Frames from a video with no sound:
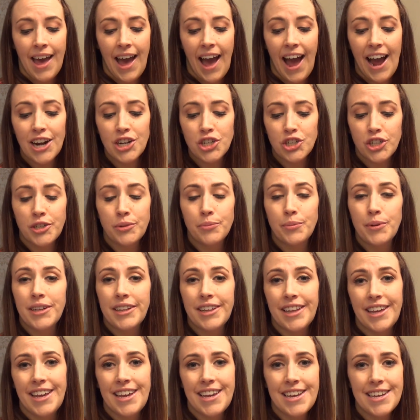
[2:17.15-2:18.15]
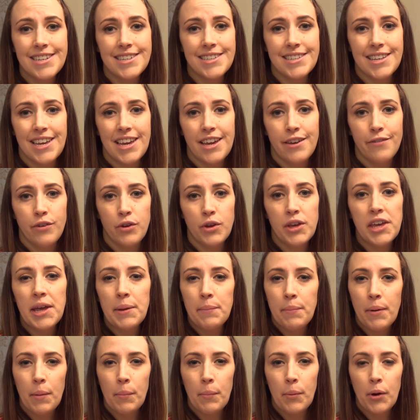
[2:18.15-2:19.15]
actually really easy if you
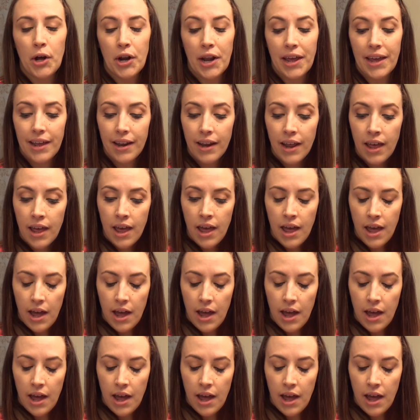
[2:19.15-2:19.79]
keep up on it.